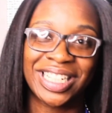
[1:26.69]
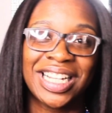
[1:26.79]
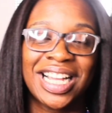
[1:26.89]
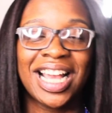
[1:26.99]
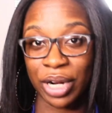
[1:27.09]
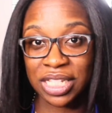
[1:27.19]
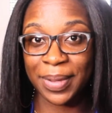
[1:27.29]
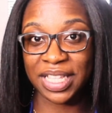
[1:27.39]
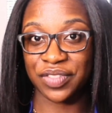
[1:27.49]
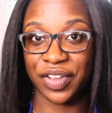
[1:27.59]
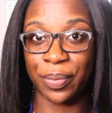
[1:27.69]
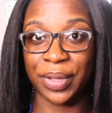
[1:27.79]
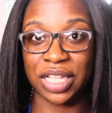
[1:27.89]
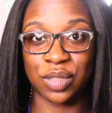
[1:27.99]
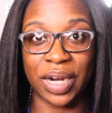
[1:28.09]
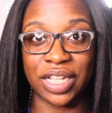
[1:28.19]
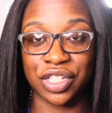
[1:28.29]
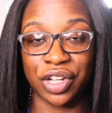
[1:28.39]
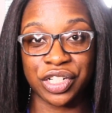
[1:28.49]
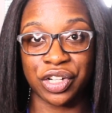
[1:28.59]
I wanted to make this video because when I
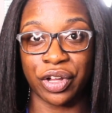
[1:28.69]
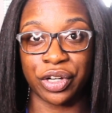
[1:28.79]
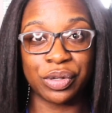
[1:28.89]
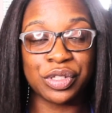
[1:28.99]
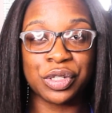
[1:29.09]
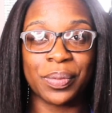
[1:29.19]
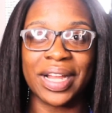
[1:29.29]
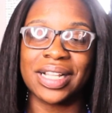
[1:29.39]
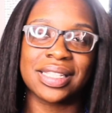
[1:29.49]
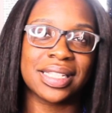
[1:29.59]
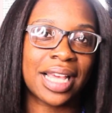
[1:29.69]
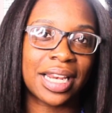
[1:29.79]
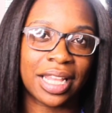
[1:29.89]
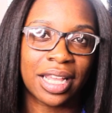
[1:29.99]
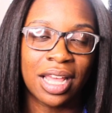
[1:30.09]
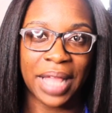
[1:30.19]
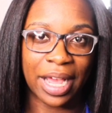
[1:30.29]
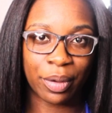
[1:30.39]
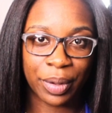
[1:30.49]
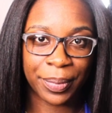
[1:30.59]
searched on YouTube, I didn't see any
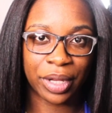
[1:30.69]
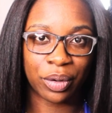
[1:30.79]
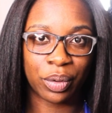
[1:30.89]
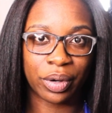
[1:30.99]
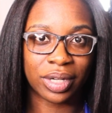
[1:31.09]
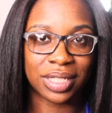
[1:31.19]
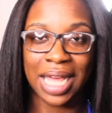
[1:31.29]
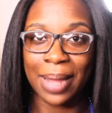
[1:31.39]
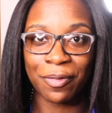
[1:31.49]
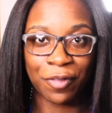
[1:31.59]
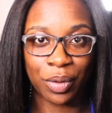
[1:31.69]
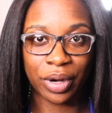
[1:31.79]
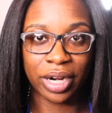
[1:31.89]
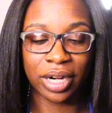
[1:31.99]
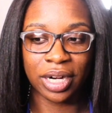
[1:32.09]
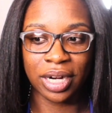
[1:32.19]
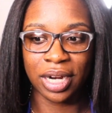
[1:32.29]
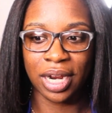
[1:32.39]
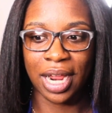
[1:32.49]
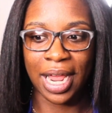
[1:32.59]
black women or type 4
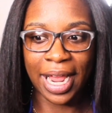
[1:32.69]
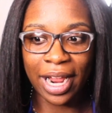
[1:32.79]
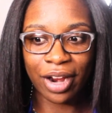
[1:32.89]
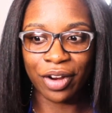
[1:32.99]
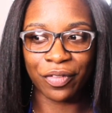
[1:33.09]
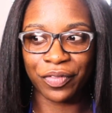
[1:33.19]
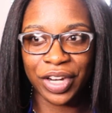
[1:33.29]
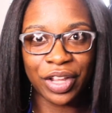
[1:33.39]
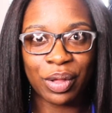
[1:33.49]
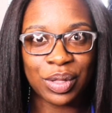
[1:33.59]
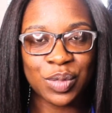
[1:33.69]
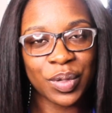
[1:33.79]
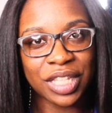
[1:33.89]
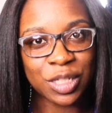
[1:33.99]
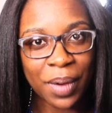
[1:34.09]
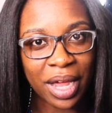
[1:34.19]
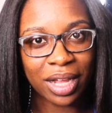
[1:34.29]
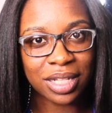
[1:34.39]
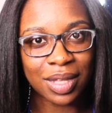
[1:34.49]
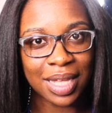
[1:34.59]
hair videos with this
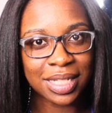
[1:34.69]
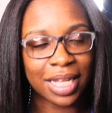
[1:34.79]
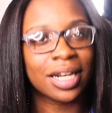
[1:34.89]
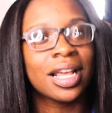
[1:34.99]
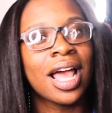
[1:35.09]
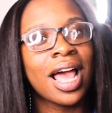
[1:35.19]
product, so I said